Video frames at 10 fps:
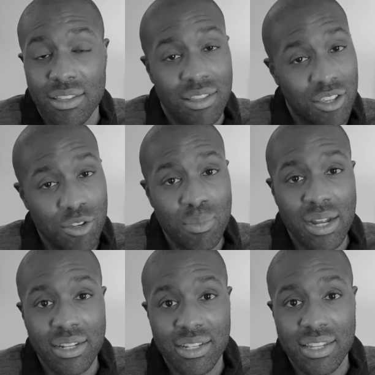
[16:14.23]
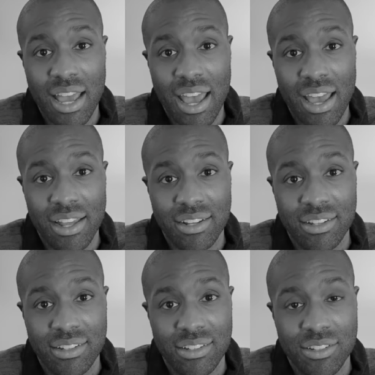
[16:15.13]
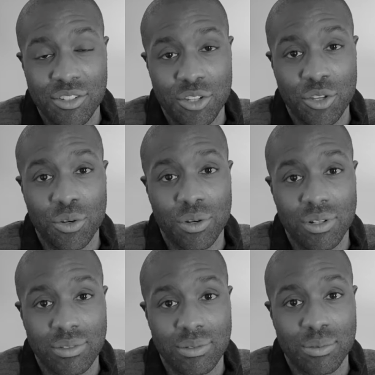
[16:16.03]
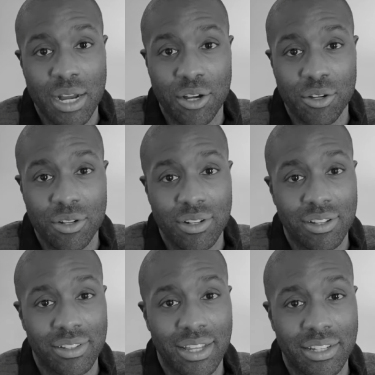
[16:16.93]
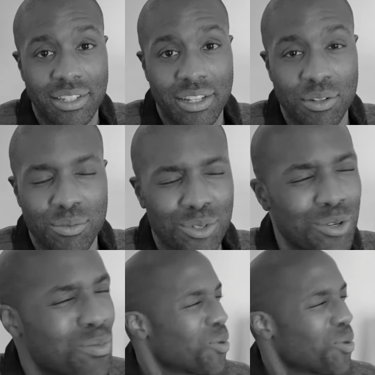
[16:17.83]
that you might need to add to your record collecting room.